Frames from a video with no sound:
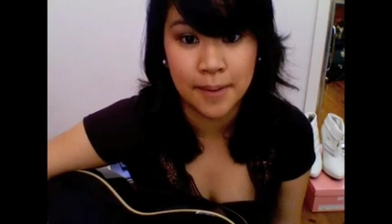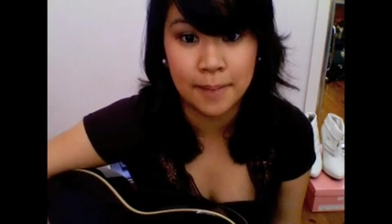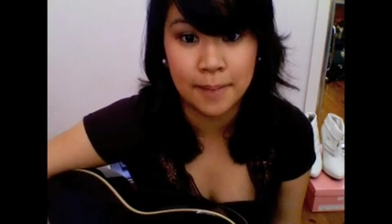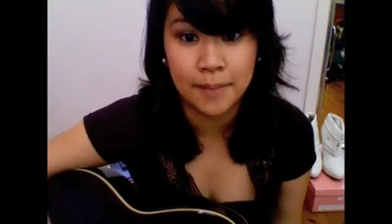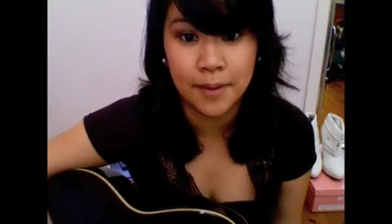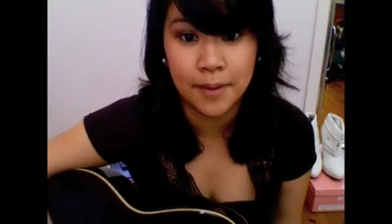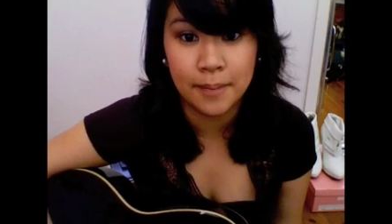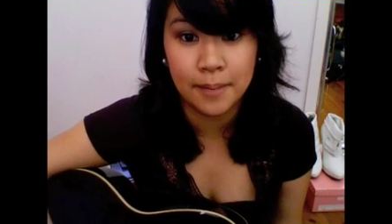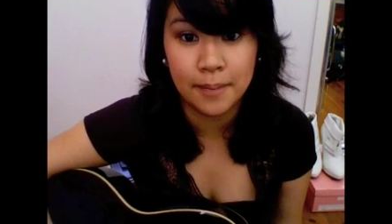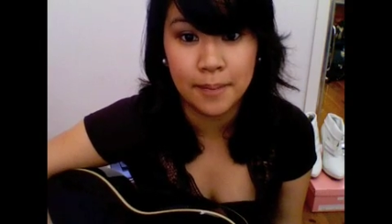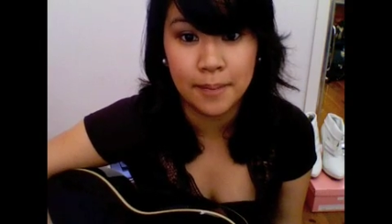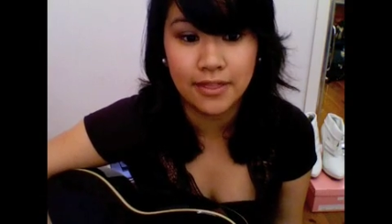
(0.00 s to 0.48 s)

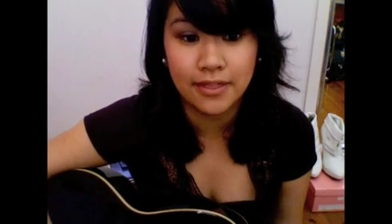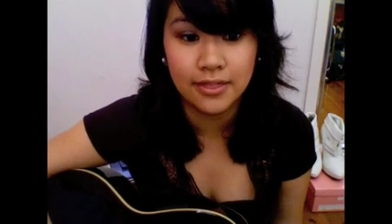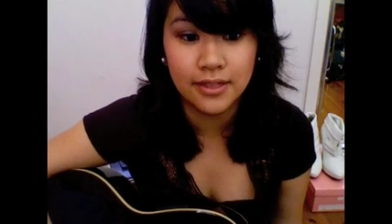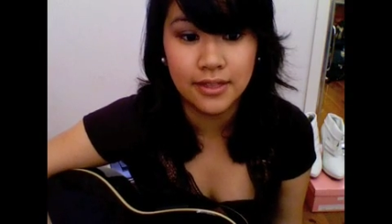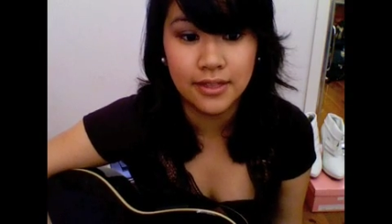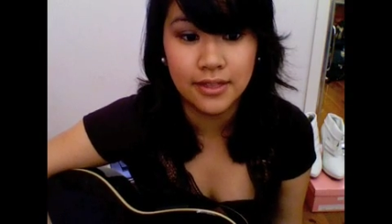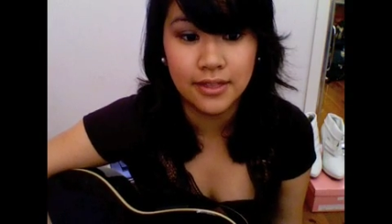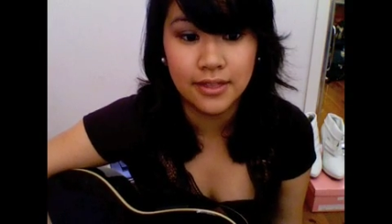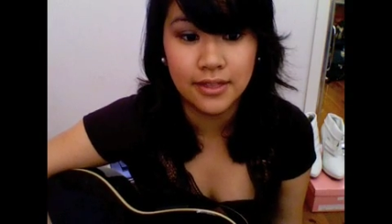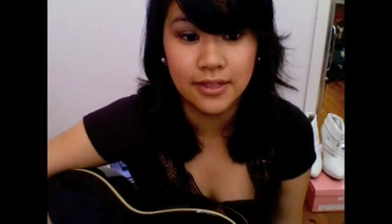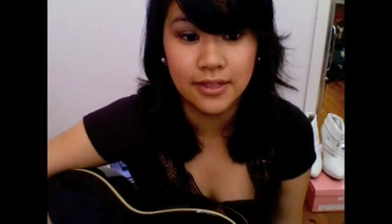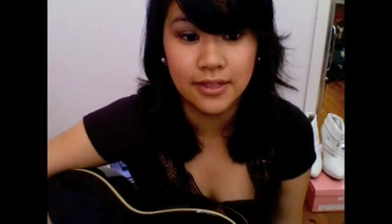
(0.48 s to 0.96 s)
I'm about
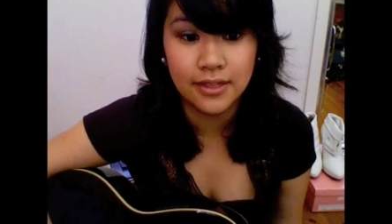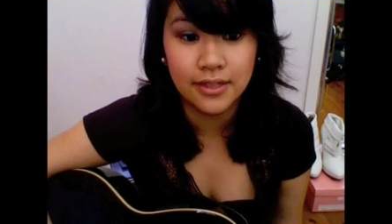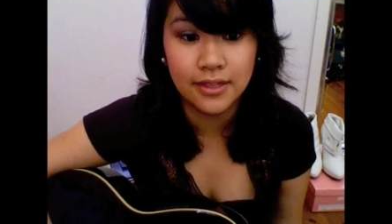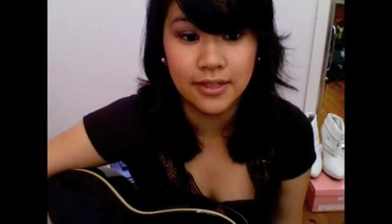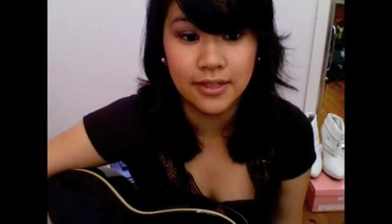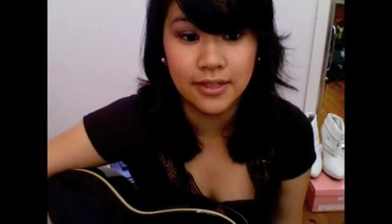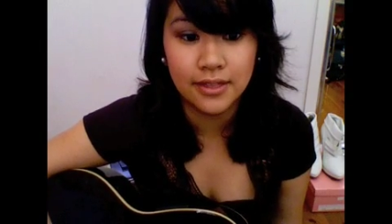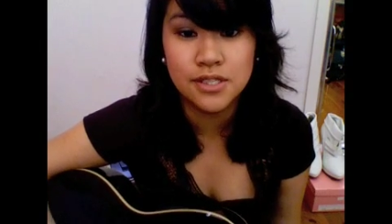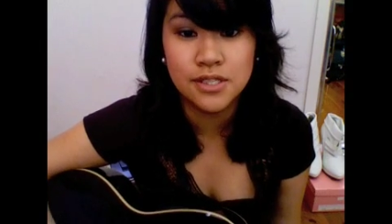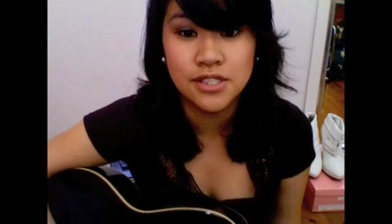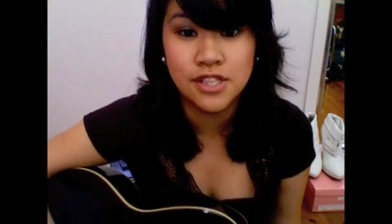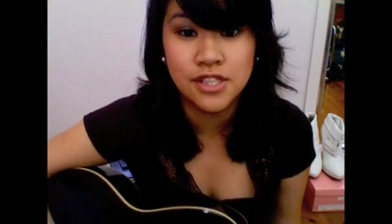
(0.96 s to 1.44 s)
the guy
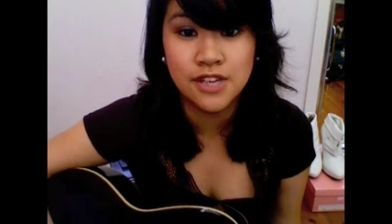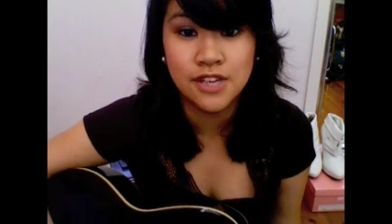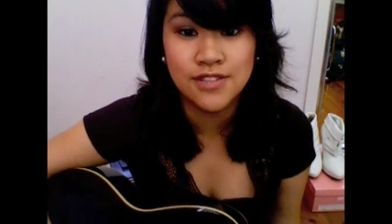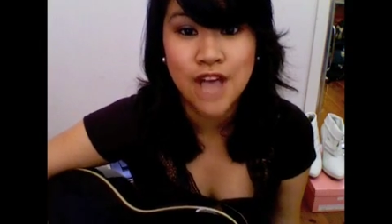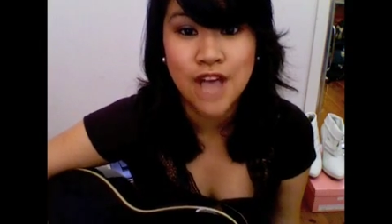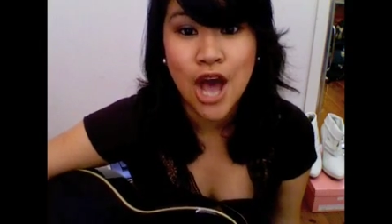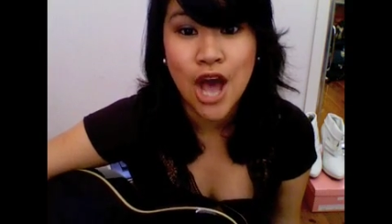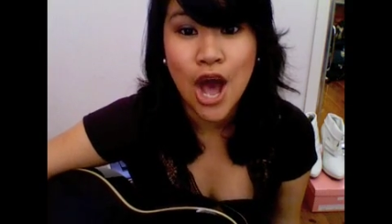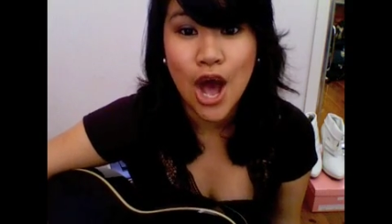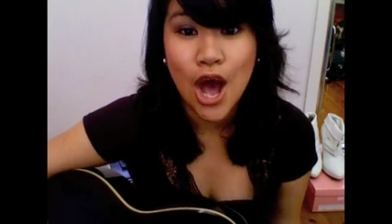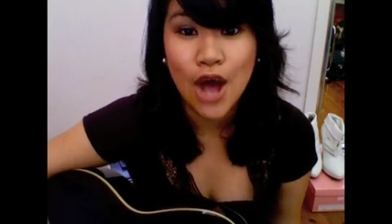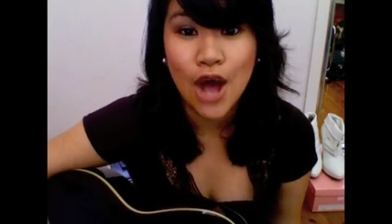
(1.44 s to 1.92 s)
who is
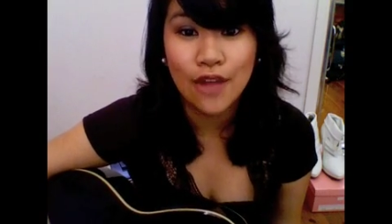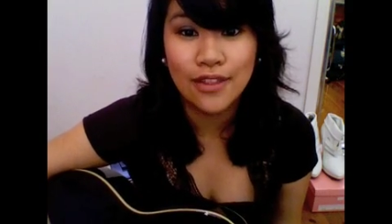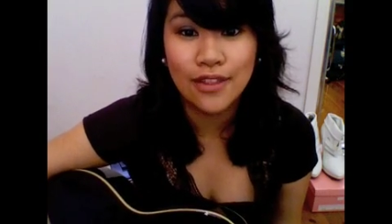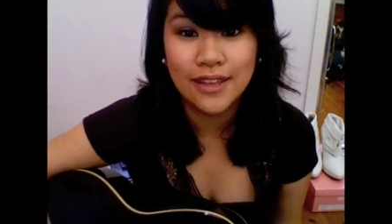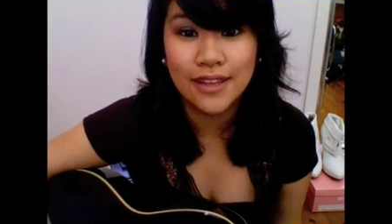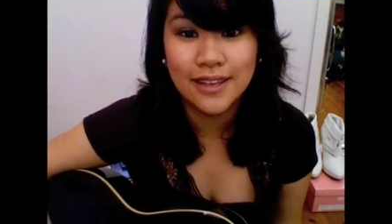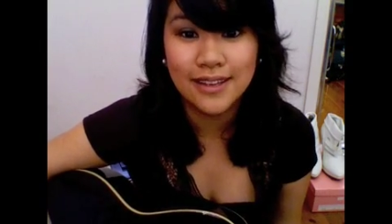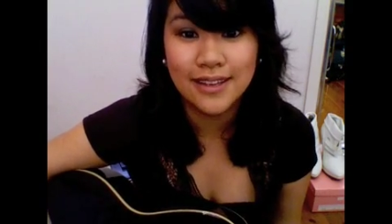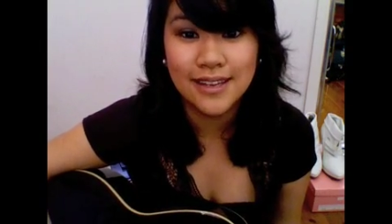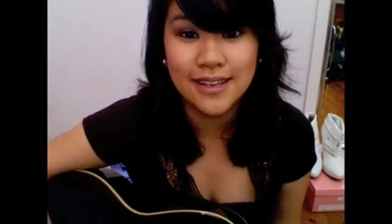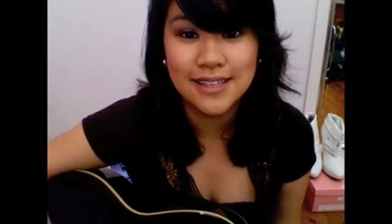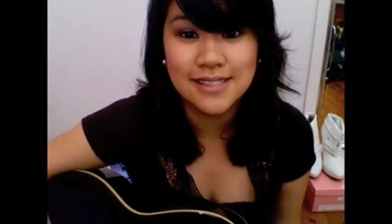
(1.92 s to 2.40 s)
soft on
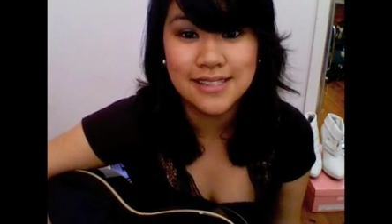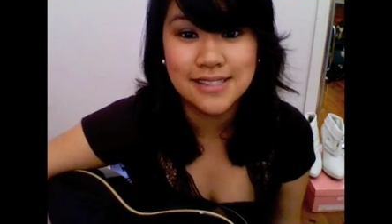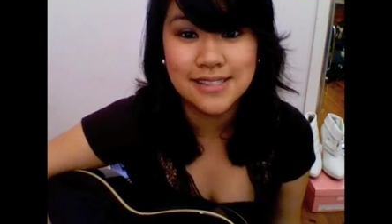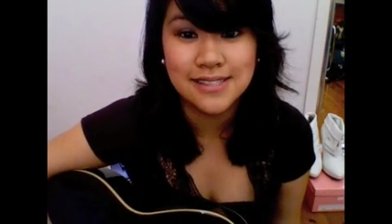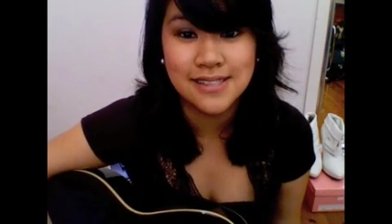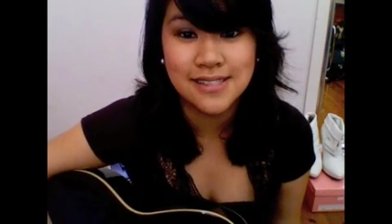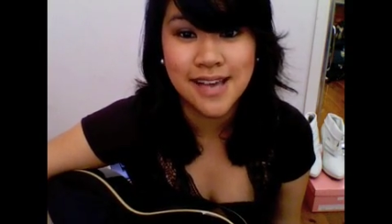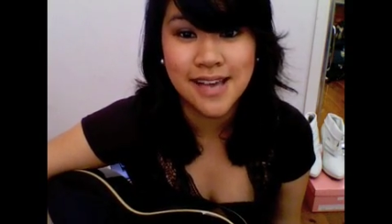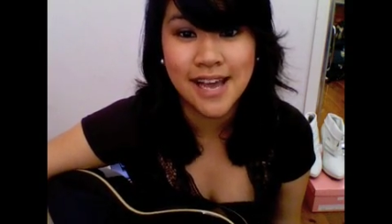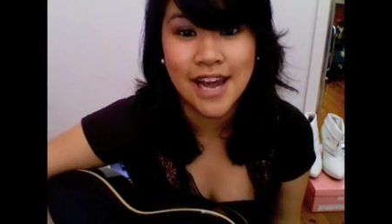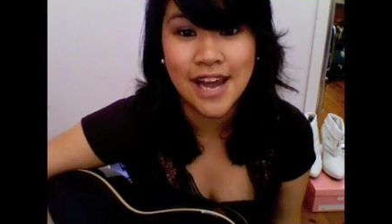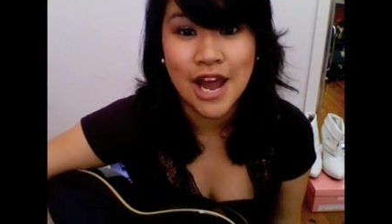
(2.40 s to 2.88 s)
the
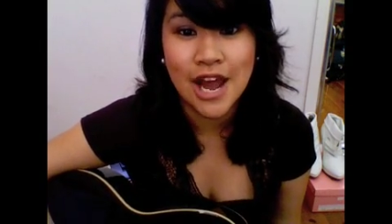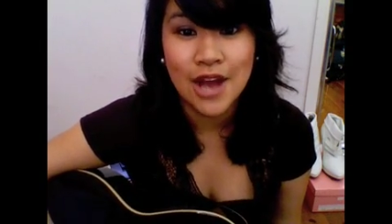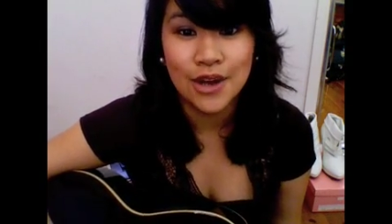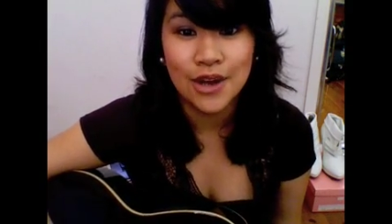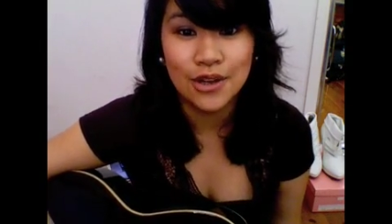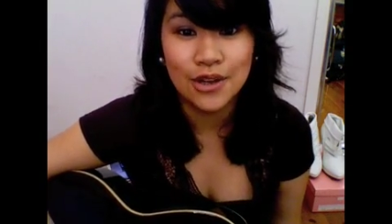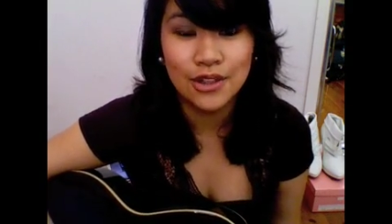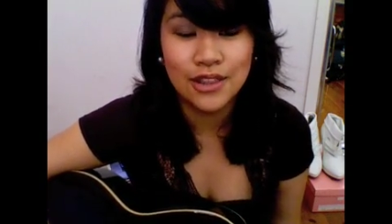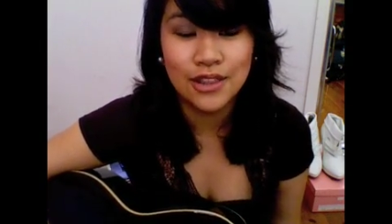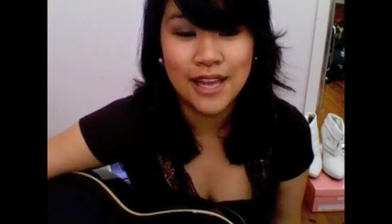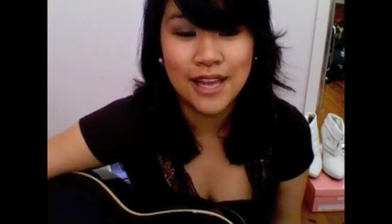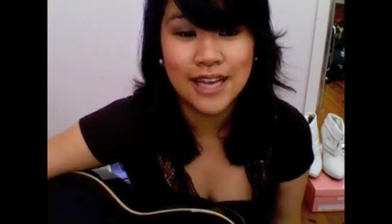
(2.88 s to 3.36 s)
inside,
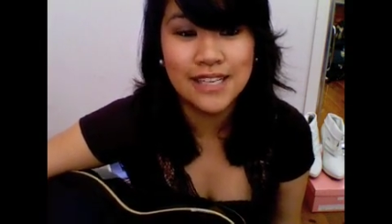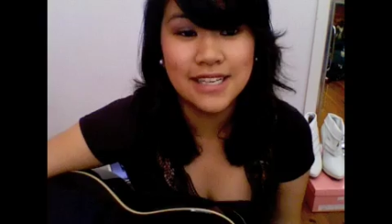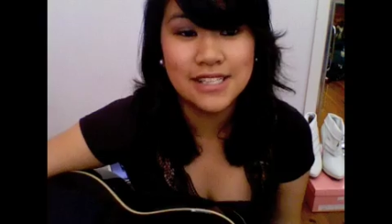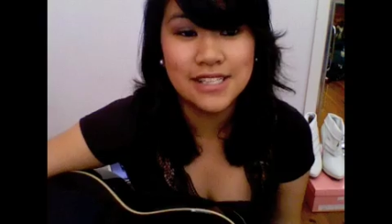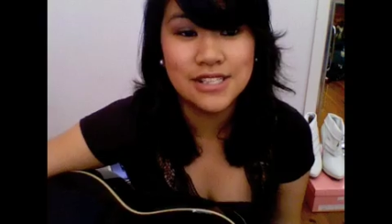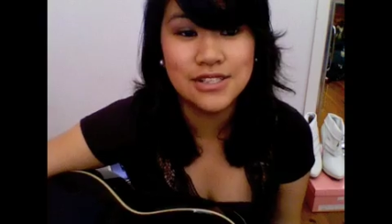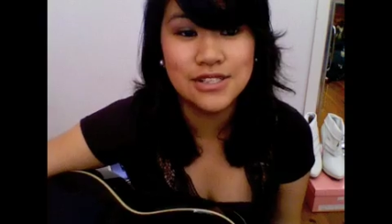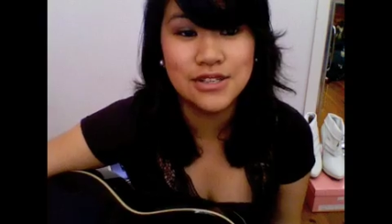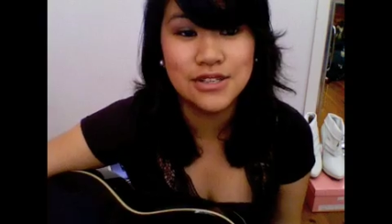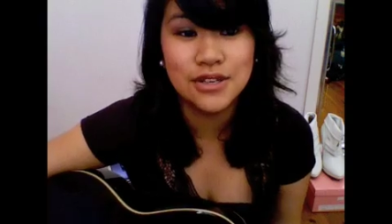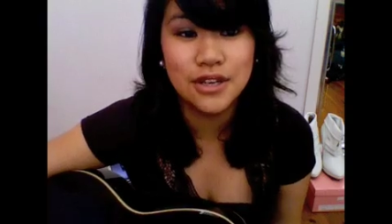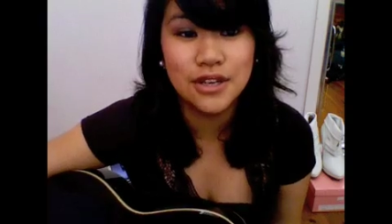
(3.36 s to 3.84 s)
who
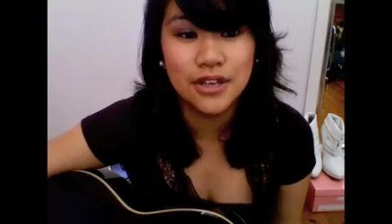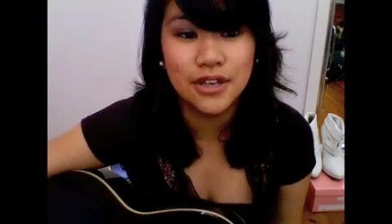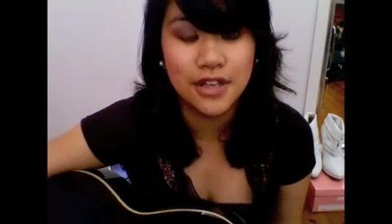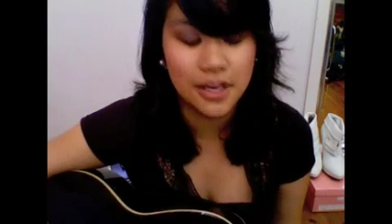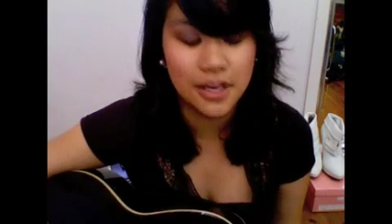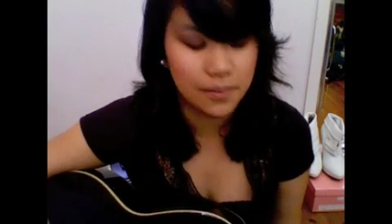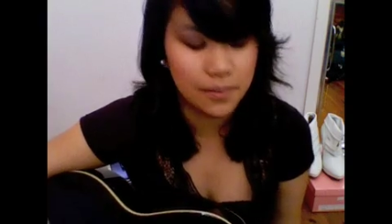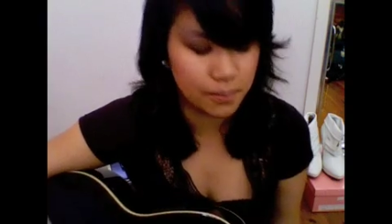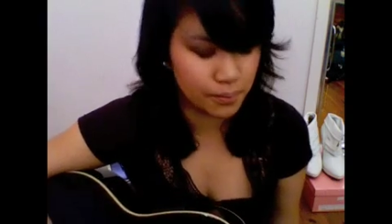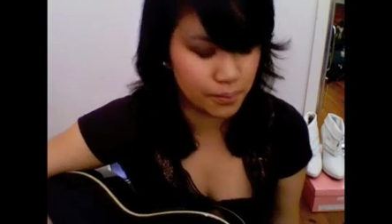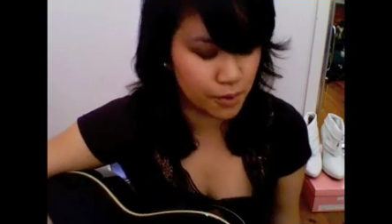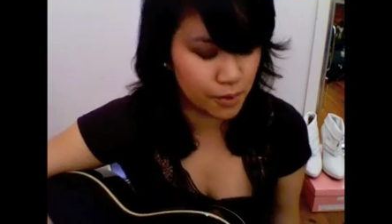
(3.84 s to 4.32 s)
likes to
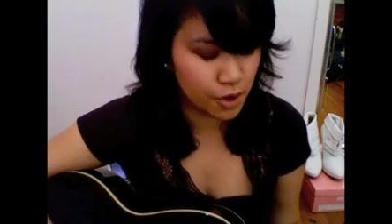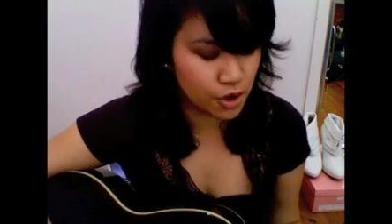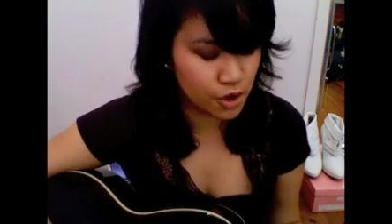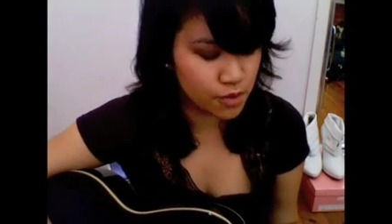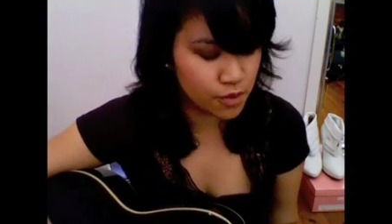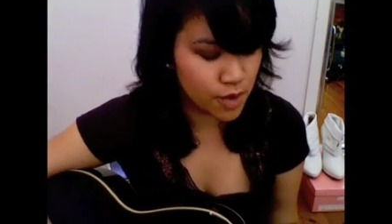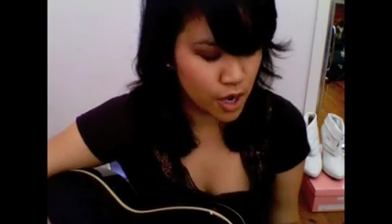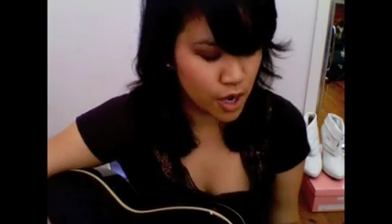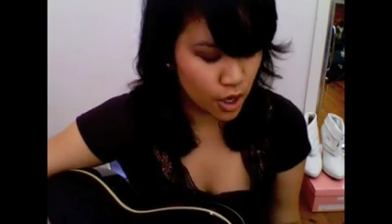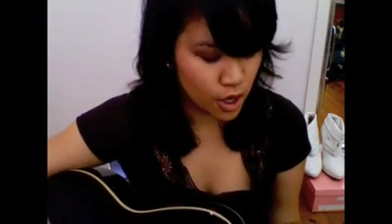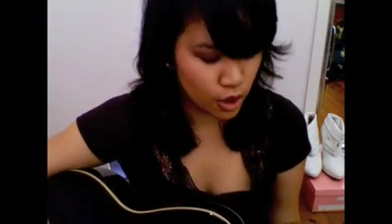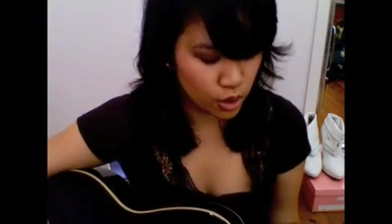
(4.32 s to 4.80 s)
keep
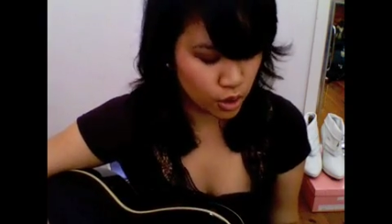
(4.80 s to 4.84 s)
warm,